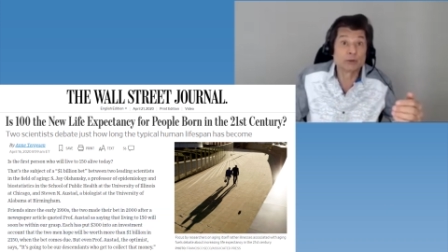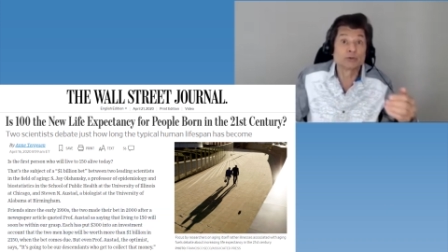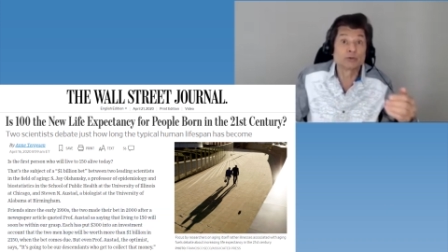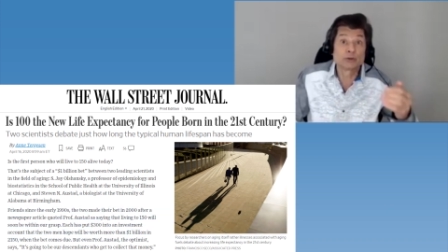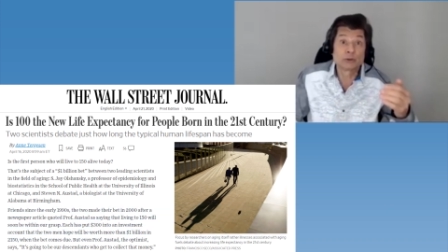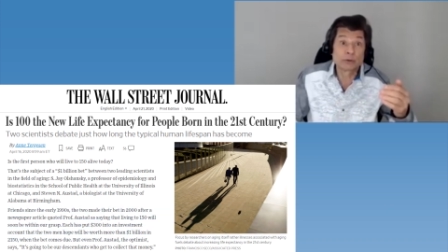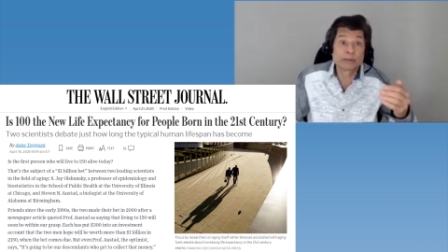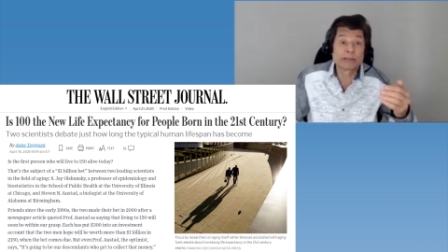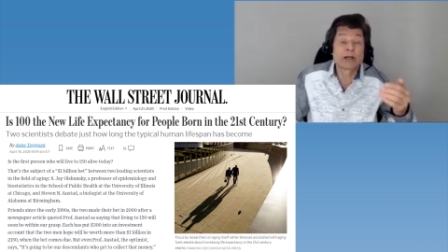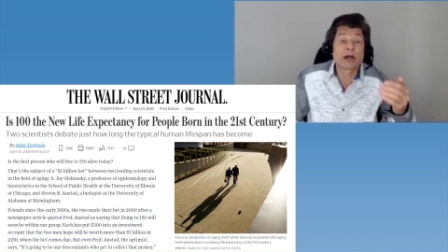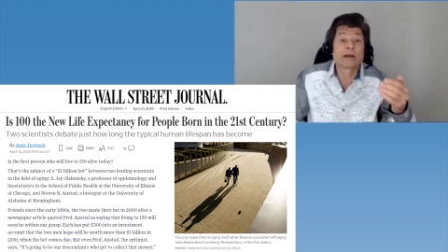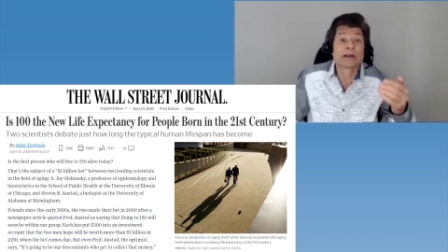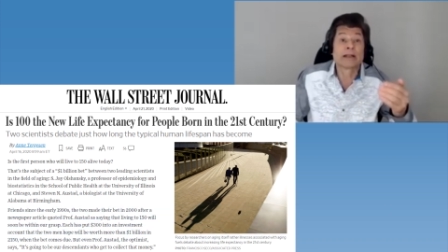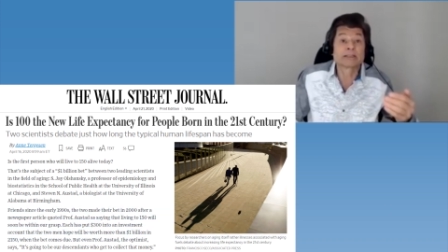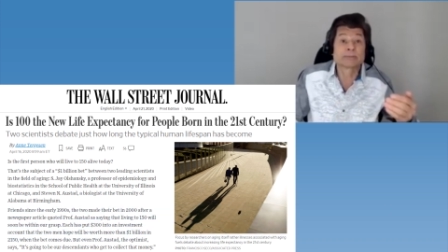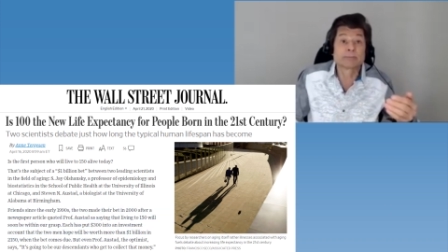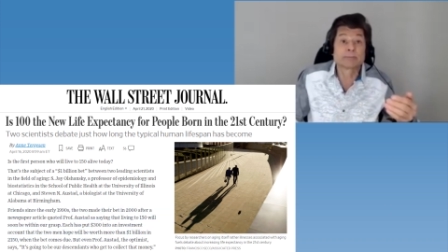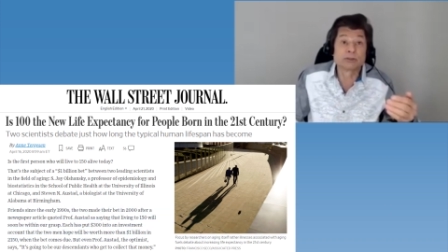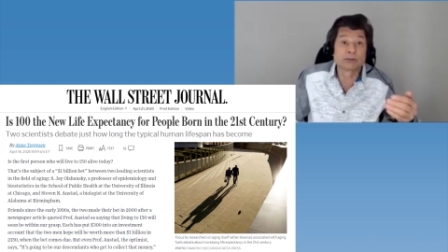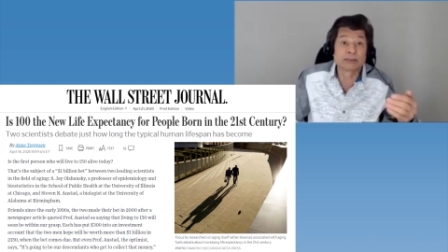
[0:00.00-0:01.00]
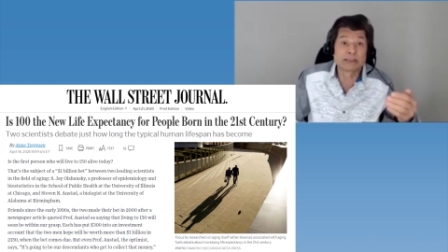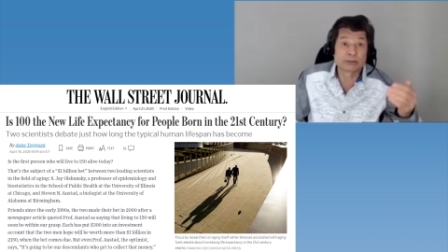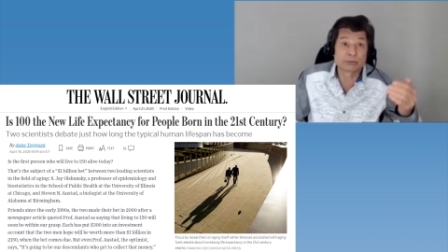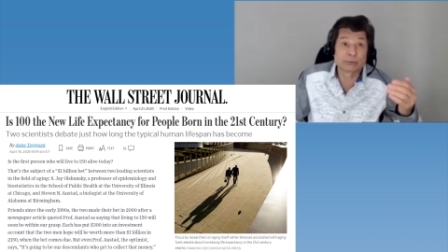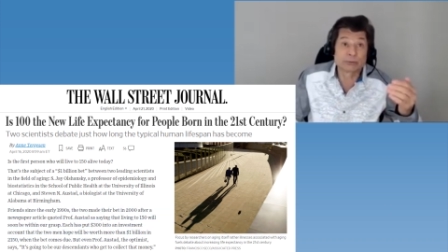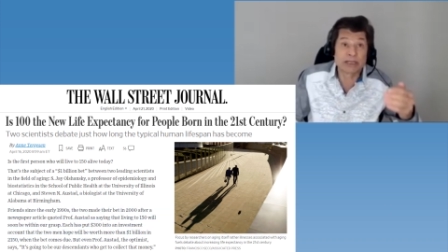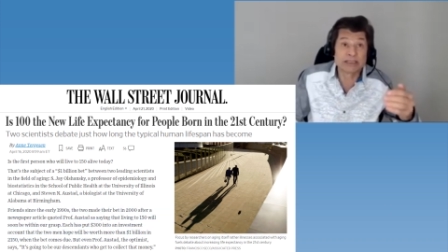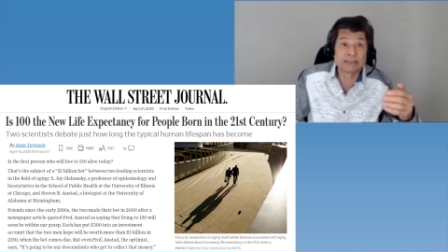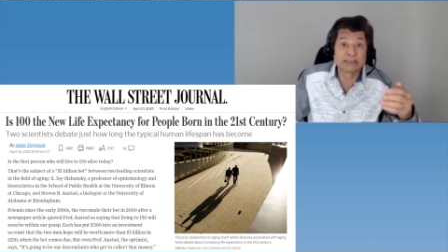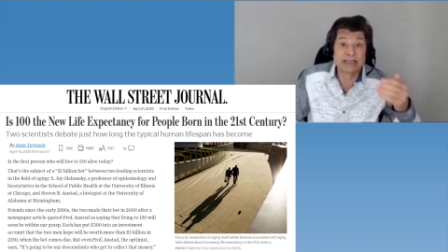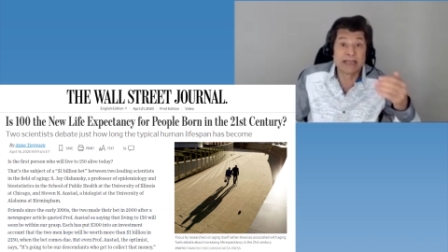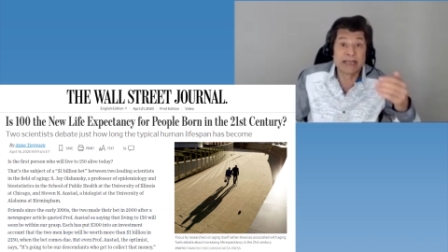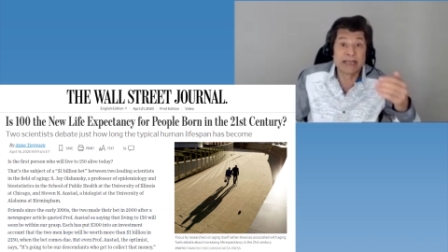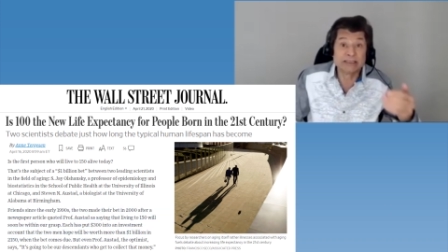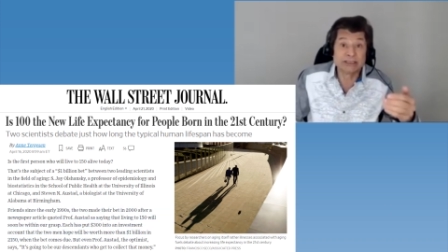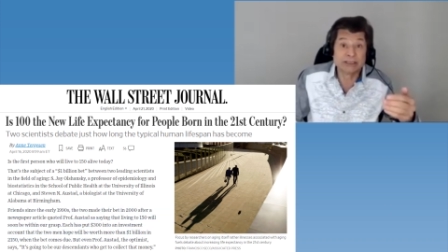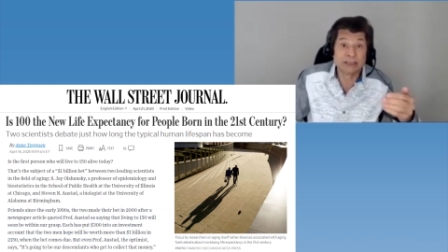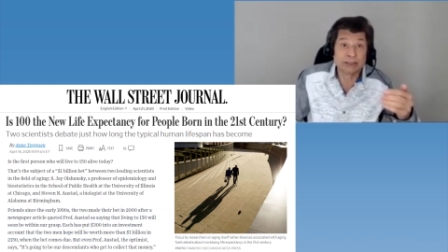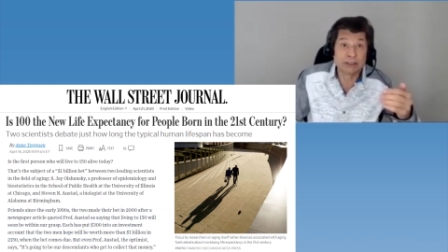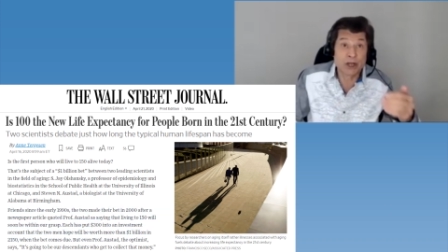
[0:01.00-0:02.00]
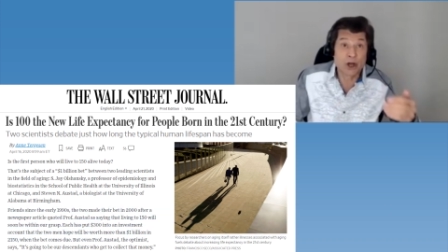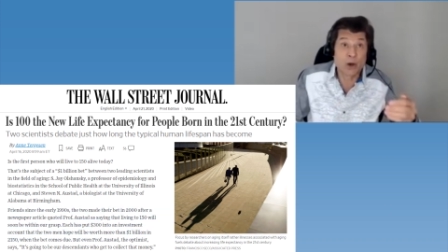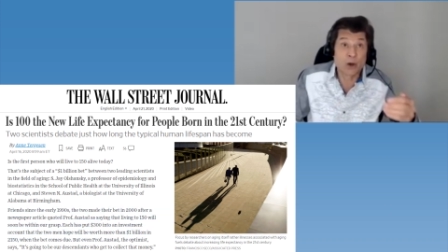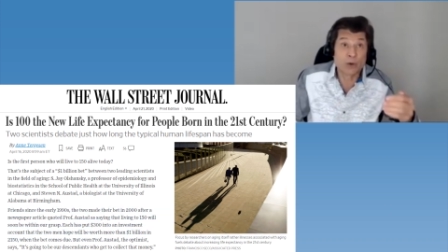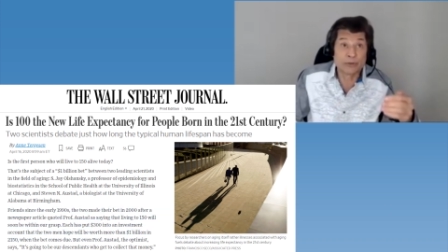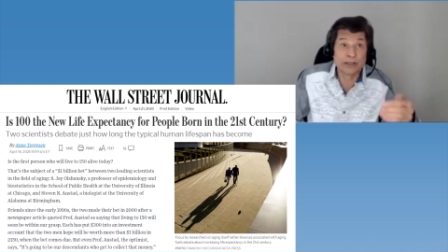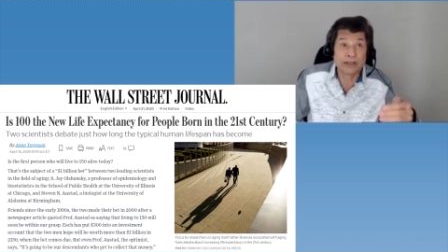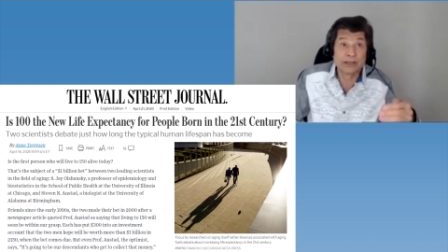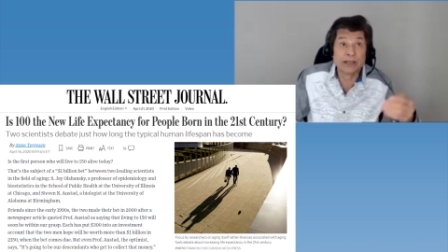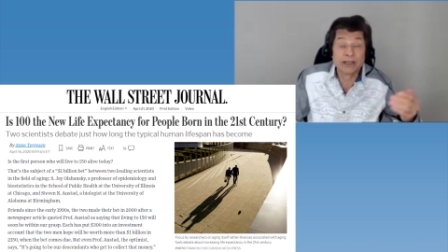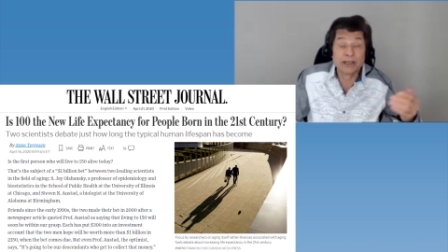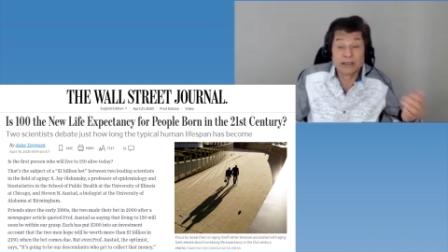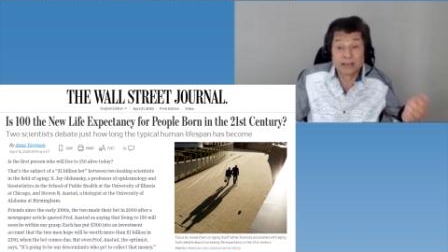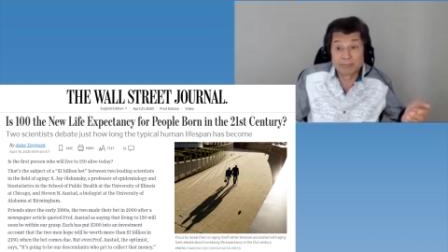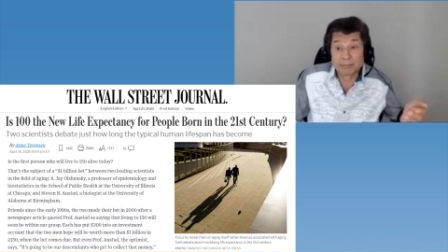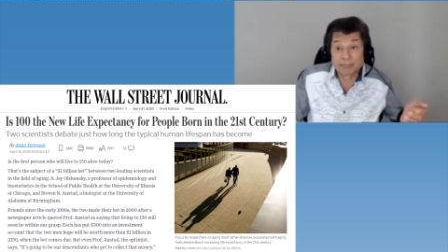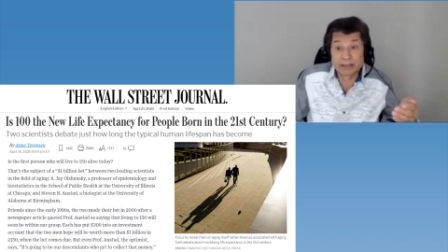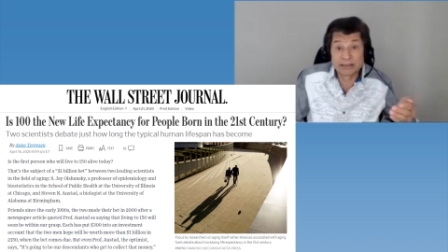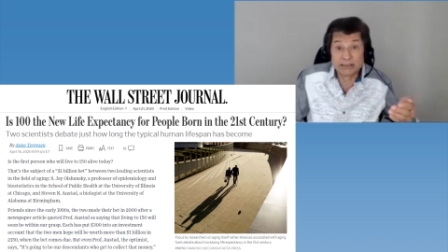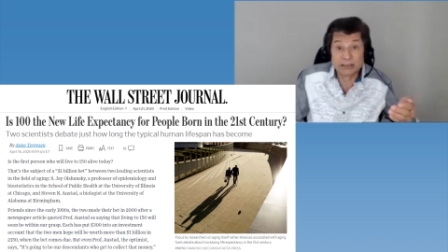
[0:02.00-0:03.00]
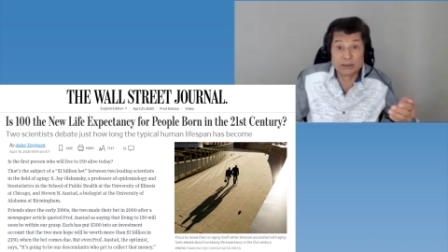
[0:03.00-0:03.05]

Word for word: truly are experts as it relates to aging know that by the year